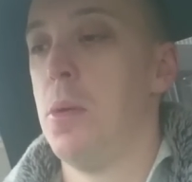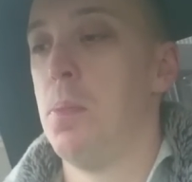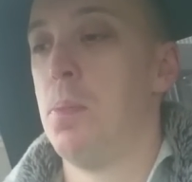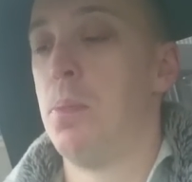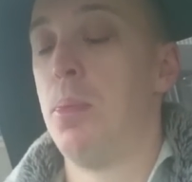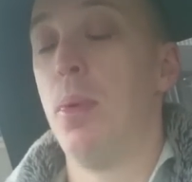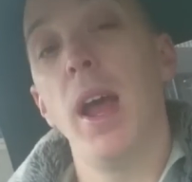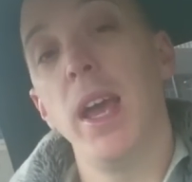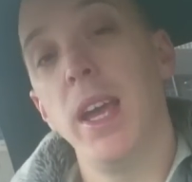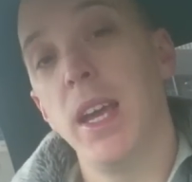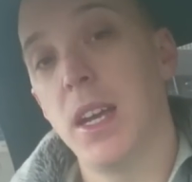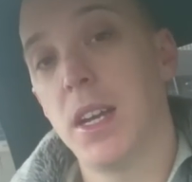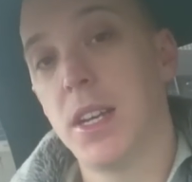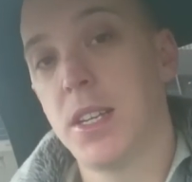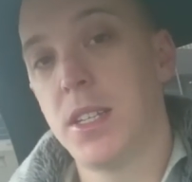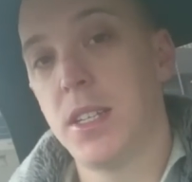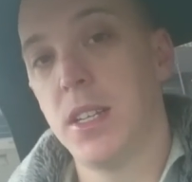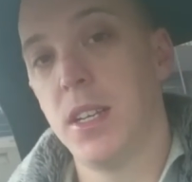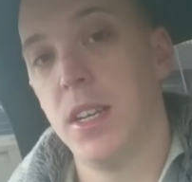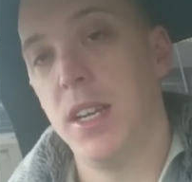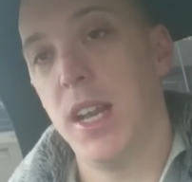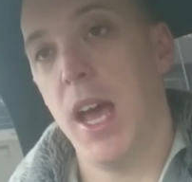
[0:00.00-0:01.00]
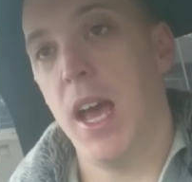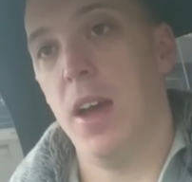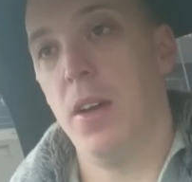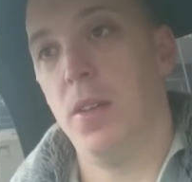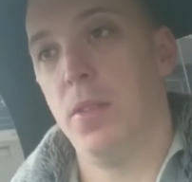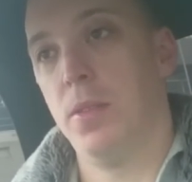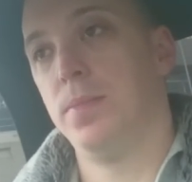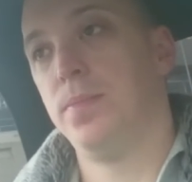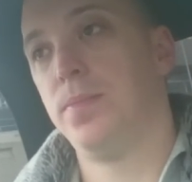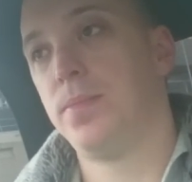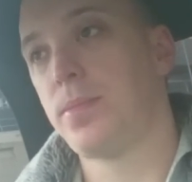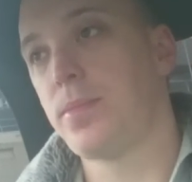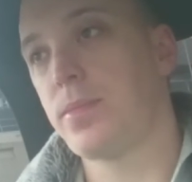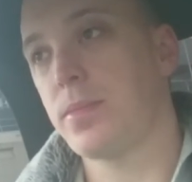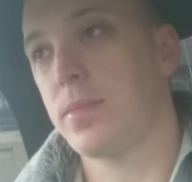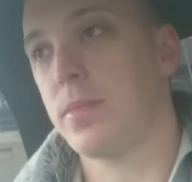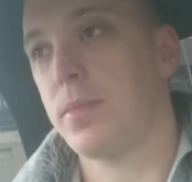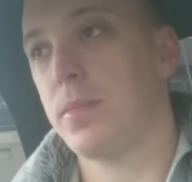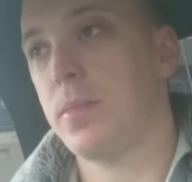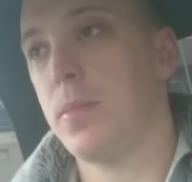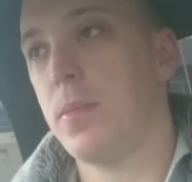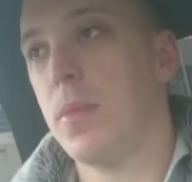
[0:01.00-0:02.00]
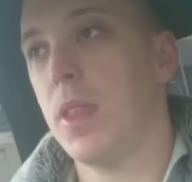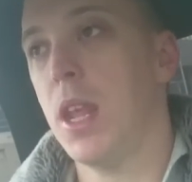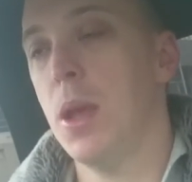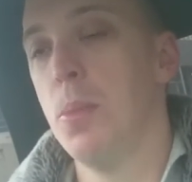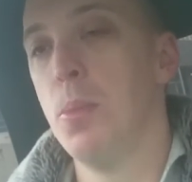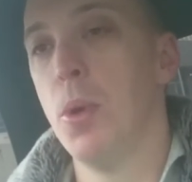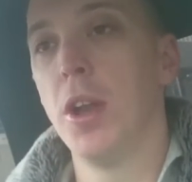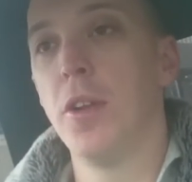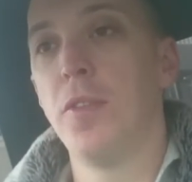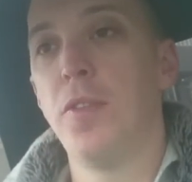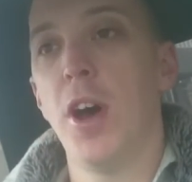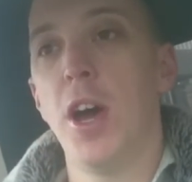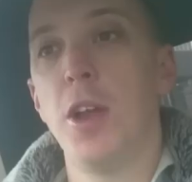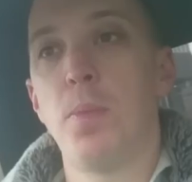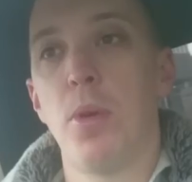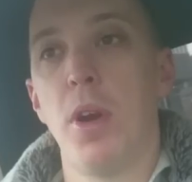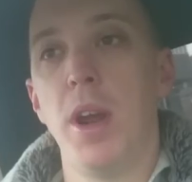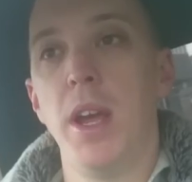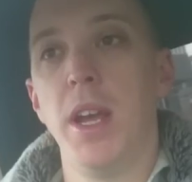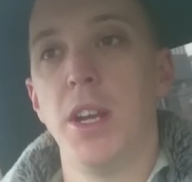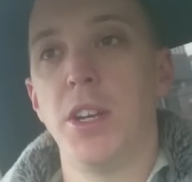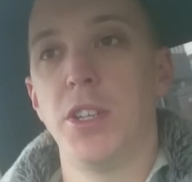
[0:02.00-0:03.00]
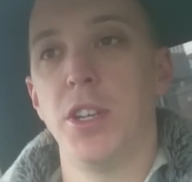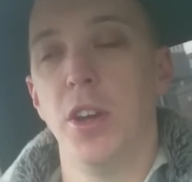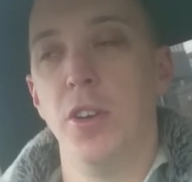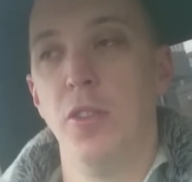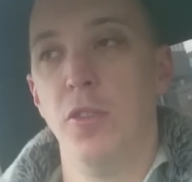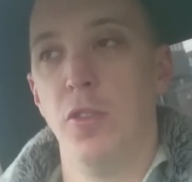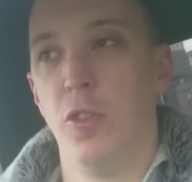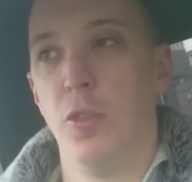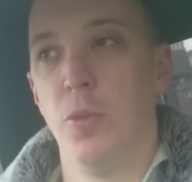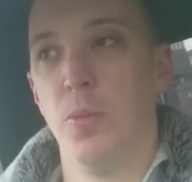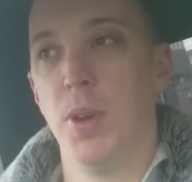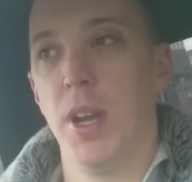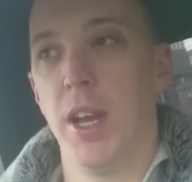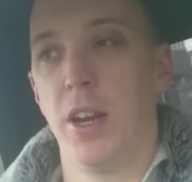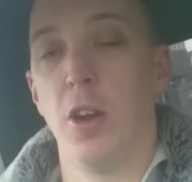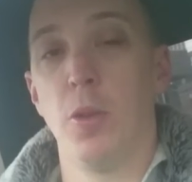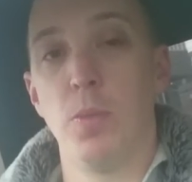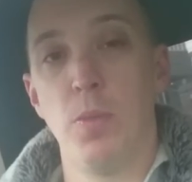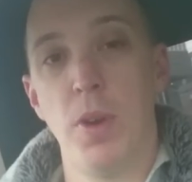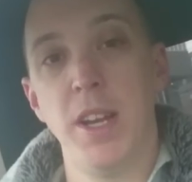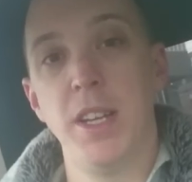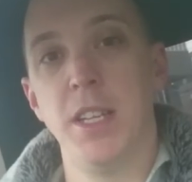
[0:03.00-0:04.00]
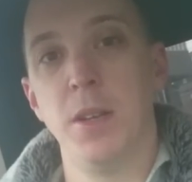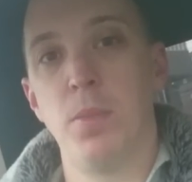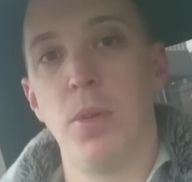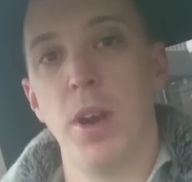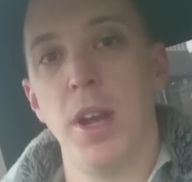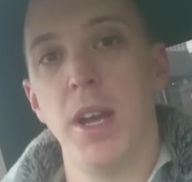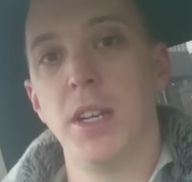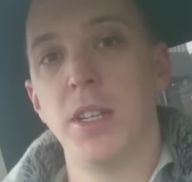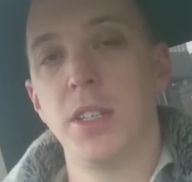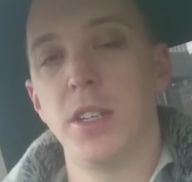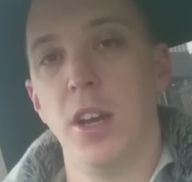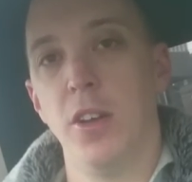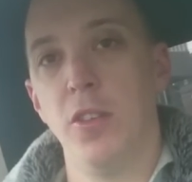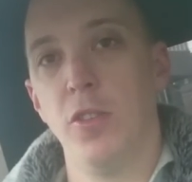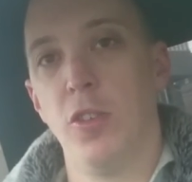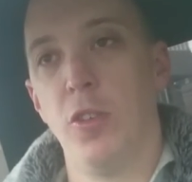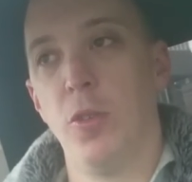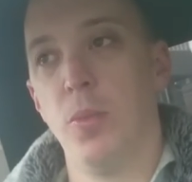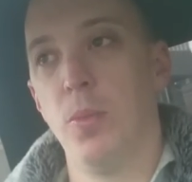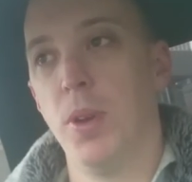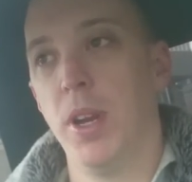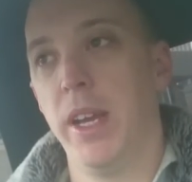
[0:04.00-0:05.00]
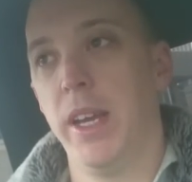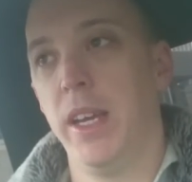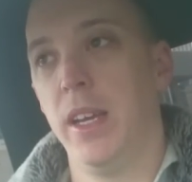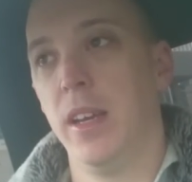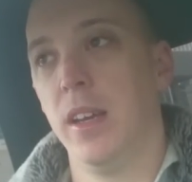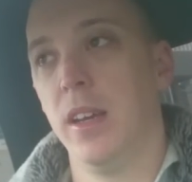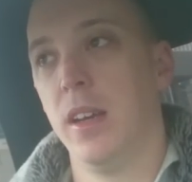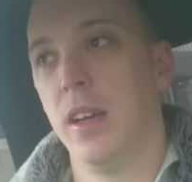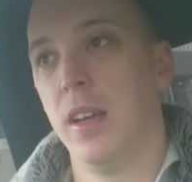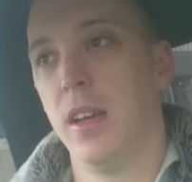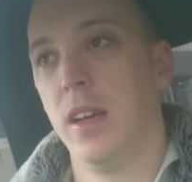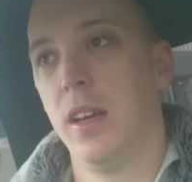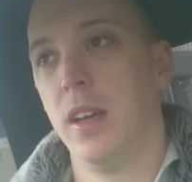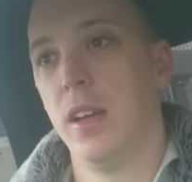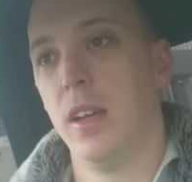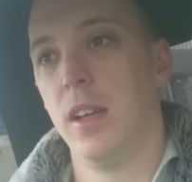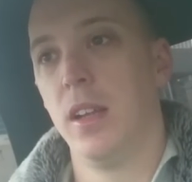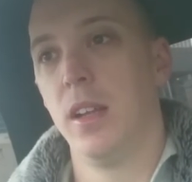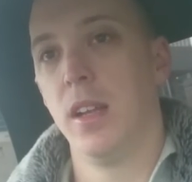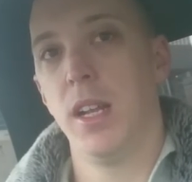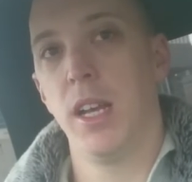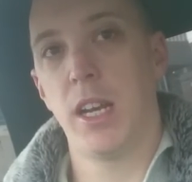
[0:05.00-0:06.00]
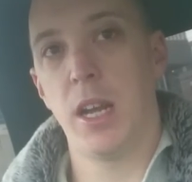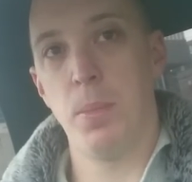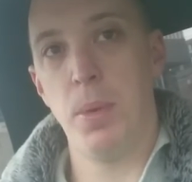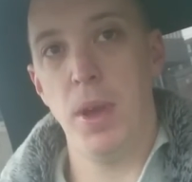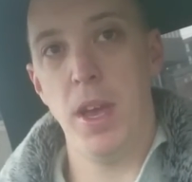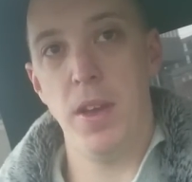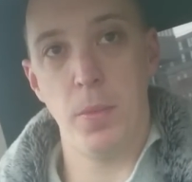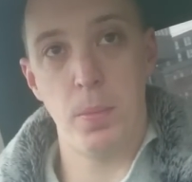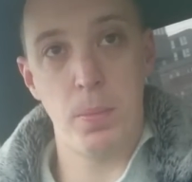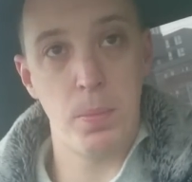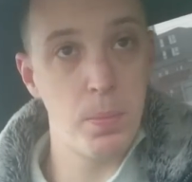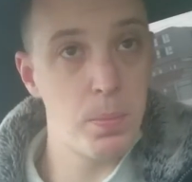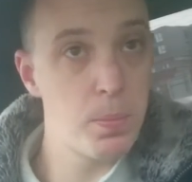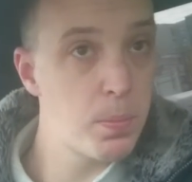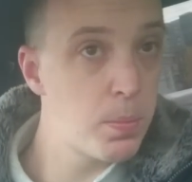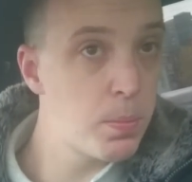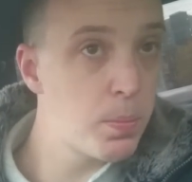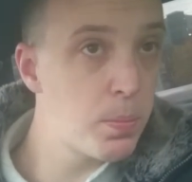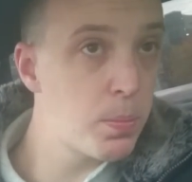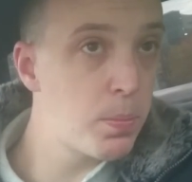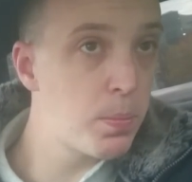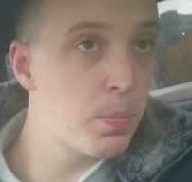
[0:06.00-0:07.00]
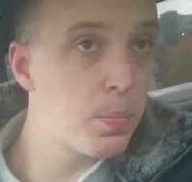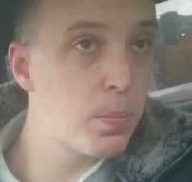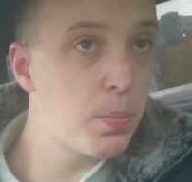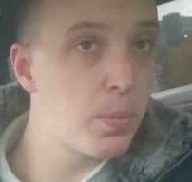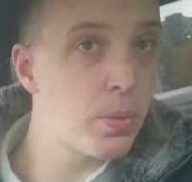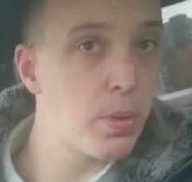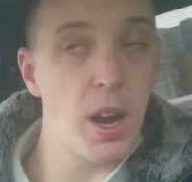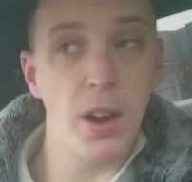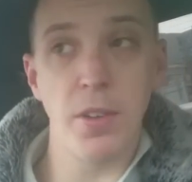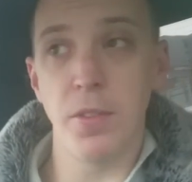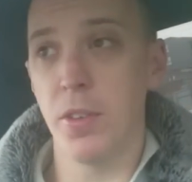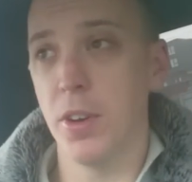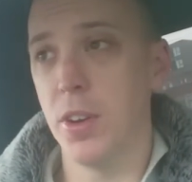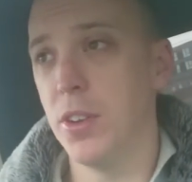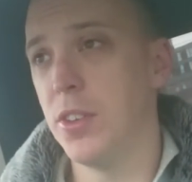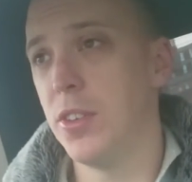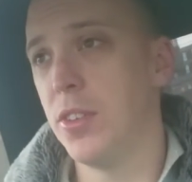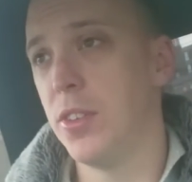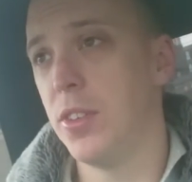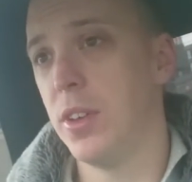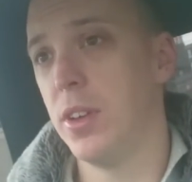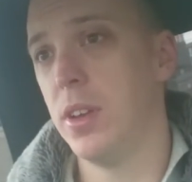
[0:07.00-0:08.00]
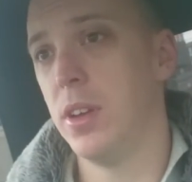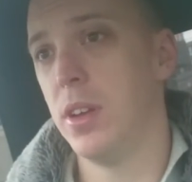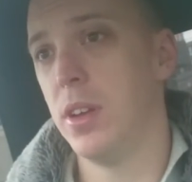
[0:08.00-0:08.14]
Brakes. Now, modified brakes are normal, like uprated brakes are normally like a bit of a preference.